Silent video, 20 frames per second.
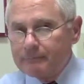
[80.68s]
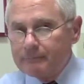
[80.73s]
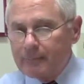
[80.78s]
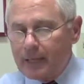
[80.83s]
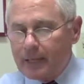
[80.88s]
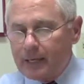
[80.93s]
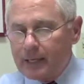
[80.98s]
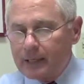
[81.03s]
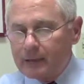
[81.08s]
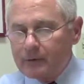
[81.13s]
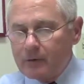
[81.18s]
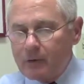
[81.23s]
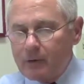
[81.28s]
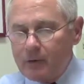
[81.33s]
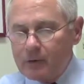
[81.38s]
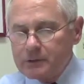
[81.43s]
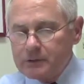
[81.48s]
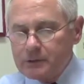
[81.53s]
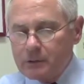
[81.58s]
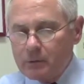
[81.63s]
and
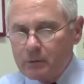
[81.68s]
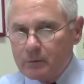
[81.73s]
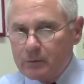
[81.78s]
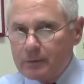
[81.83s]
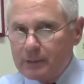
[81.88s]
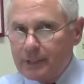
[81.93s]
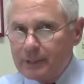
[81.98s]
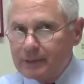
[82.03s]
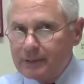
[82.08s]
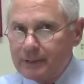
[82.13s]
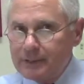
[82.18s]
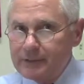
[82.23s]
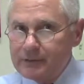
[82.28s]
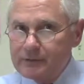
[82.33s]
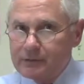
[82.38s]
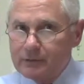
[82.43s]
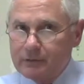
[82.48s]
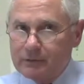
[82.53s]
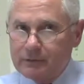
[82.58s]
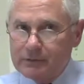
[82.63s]
also can lead
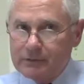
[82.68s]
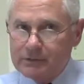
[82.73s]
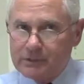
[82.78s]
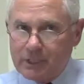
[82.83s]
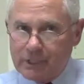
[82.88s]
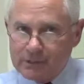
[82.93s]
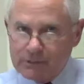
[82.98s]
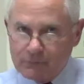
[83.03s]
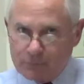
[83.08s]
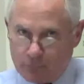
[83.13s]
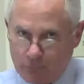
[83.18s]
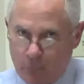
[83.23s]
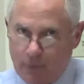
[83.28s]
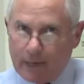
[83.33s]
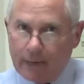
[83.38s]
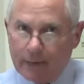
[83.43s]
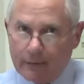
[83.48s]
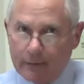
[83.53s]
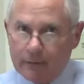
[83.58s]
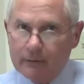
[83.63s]
to excessive
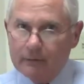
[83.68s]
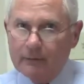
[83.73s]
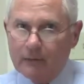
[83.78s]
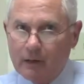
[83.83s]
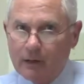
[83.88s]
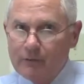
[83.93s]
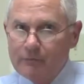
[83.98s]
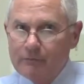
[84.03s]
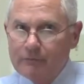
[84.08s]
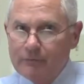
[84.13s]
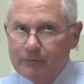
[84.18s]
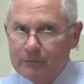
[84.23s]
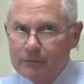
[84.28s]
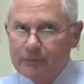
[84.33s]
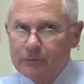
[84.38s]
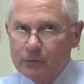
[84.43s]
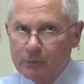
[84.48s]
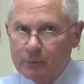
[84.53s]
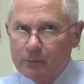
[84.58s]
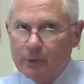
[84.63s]
wear of
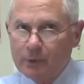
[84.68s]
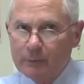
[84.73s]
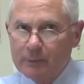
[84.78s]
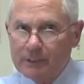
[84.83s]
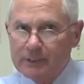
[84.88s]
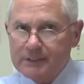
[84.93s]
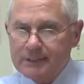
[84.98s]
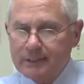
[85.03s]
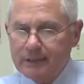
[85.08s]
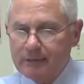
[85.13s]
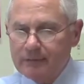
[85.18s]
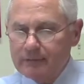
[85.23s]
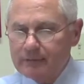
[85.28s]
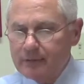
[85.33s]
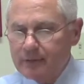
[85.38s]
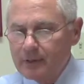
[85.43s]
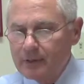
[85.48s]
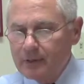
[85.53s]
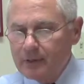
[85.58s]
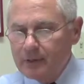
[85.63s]
your permanent
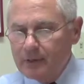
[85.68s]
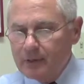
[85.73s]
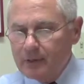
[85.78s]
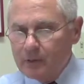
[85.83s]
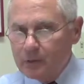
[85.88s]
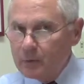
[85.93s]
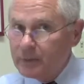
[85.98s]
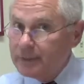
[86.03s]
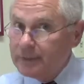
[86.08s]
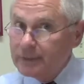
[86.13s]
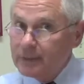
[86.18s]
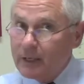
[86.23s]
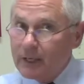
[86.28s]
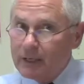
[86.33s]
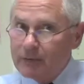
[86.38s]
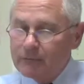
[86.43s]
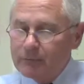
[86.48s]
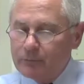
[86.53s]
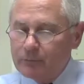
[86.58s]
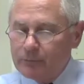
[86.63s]
teeth early in
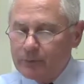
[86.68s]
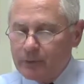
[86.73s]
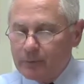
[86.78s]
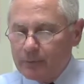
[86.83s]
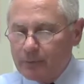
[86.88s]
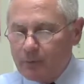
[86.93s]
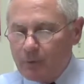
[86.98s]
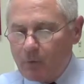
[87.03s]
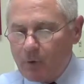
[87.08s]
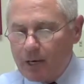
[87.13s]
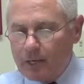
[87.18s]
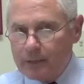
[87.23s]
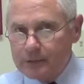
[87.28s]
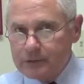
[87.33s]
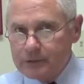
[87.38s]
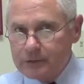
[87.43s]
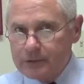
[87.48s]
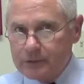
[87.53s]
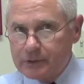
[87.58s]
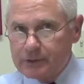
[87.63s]
life that
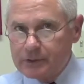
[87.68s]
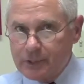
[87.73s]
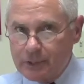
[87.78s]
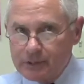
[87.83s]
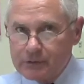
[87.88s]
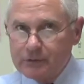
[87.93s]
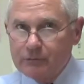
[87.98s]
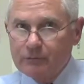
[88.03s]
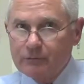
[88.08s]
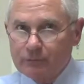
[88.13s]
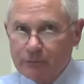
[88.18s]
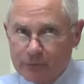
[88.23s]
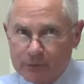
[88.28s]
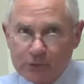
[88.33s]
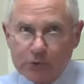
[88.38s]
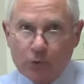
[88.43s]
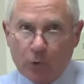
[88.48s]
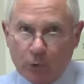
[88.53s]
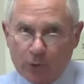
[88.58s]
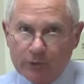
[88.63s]
requires extensive
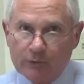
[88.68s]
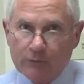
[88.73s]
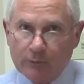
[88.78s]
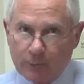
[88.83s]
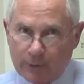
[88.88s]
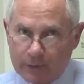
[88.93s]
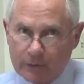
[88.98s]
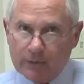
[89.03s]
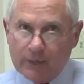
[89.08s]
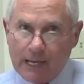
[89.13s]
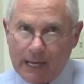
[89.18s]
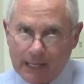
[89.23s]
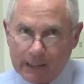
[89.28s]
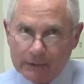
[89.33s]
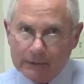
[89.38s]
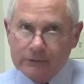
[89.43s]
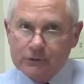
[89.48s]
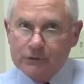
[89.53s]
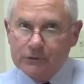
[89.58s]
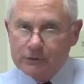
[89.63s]
restorative work,
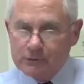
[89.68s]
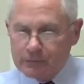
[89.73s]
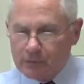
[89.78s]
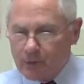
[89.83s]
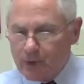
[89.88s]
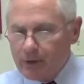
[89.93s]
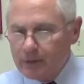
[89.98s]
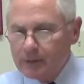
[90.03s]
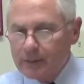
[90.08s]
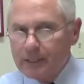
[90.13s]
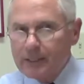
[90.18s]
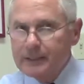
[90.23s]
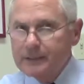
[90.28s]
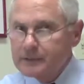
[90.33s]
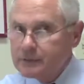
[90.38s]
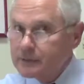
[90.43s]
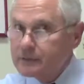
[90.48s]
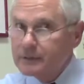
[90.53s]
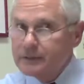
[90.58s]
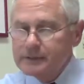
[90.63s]
crowns,
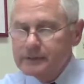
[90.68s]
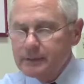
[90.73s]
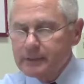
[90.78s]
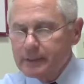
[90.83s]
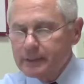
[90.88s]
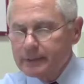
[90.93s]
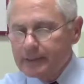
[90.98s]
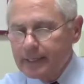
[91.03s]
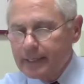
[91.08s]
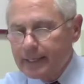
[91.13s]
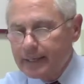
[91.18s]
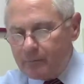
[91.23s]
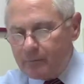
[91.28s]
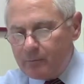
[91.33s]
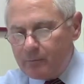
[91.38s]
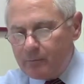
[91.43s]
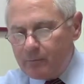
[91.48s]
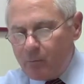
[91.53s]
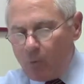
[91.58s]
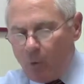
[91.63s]
onlays, and things like that.
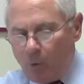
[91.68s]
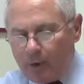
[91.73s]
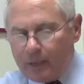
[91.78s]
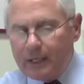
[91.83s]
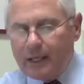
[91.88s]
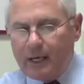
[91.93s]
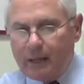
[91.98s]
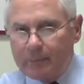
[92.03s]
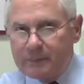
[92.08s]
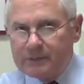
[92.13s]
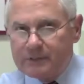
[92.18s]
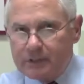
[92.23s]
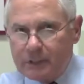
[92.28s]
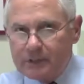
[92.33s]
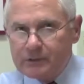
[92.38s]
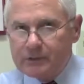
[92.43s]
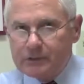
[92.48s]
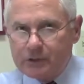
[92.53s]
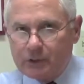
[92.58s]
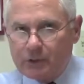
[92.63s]
More
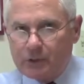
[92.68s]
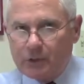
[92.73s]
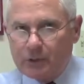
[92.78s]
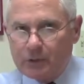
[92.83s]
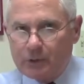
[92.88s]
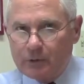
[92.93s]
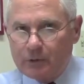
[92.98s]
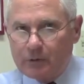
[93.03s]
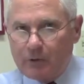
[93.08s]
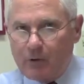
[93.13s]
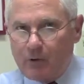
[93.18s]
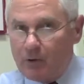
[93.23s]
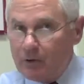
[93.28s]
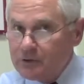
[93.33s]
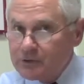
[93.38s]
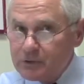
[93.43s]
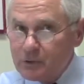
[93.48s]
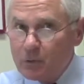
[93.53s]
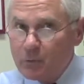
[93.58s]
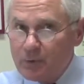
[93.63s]
compensations occur
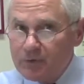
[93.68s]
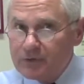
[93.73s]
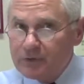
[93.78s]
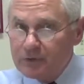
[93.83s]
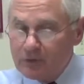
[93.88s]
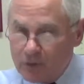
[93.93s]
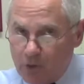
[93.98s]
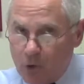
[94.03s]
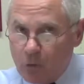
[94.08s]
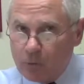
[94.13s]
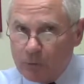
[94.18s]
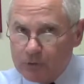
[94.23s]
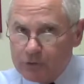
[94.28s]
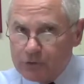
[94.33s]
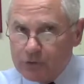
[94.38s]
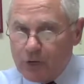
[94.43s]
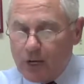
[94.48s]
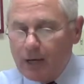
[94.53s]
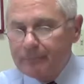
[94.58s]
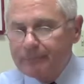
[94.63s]
also with the lower
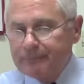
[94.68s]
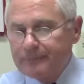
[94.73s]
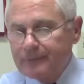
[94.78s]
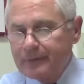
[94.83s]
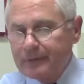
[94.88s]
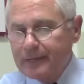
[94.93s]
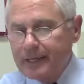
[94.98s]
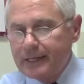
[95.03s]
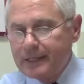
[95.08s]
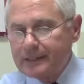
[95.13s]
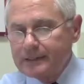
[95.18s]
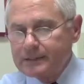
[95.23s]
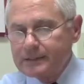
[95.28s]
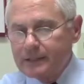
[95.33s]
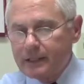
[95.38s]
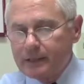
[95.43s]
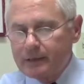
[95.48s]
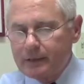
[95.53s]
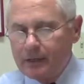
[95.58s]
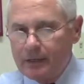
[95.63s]
jaw, and that is
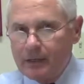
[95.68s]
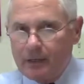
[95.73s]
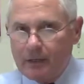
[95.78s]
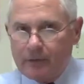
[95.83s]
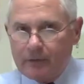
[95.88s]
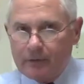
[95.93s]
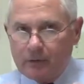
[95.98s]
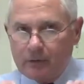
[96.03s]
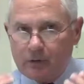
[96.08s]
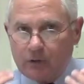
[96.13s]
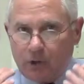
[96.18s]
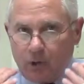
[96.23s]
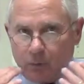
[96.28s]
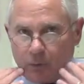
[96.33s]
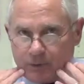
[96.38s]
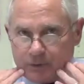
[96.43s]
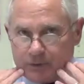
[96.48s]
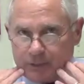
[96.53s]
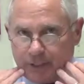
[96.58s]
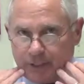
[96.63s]
that the
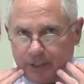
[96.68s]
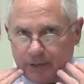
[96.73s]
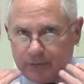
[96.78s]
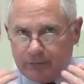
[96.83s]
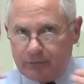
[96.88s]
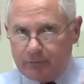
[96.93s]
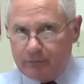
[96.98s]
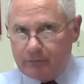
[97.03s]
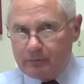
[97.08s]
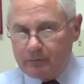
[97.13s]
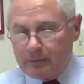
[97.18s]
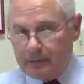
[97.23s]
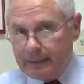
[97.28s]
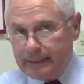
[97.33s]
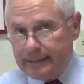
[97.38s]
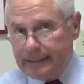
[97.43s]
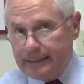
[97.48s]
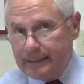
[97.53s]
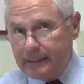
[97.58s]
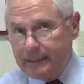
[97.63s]
lower teeth
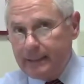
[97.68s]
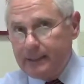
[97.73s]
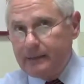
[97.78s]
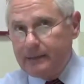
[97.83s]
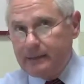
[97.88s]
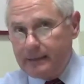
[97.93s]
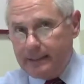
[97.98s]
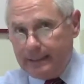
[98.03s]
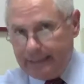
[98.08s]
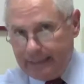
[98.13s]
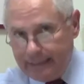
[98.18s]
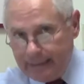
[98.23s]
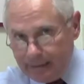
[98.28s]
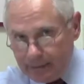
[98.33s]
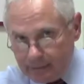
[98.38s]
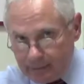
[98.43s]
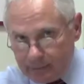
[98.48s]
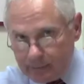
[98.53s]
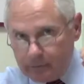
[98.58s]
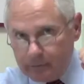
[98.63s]
lean
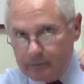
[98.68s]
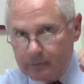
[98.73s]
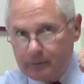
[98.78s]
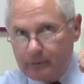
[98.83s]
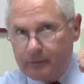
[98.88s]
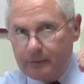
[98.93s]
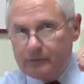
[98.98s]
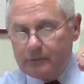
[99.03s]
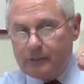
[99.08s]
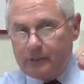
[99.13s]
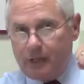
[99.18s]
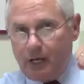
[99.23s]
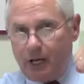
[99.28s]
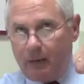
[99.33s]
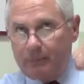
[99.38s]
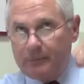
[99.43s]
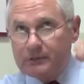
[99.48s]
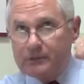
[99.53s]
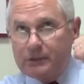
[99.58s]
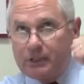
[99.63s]
in to
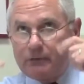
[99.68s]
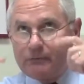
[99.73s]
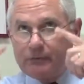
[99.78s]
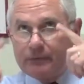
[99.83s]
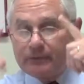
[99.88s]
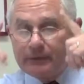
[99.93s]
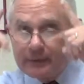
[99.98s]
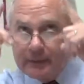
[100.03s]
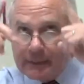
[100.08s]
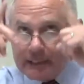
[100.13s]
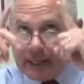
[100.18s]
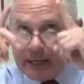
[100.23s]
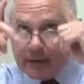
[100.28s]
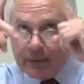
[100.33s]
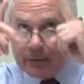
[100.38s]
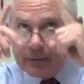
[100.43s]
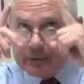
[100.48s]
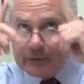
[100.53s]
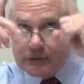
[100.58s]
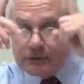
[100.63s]
compensate for the
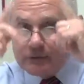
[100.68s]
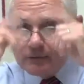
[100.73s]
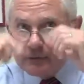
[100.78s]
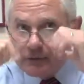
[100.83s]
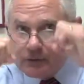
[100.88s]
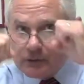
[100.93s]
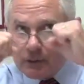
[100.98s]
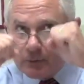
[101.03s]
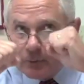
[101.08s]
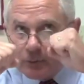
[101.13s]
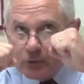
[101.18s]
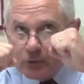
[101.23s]
narrowness of this upper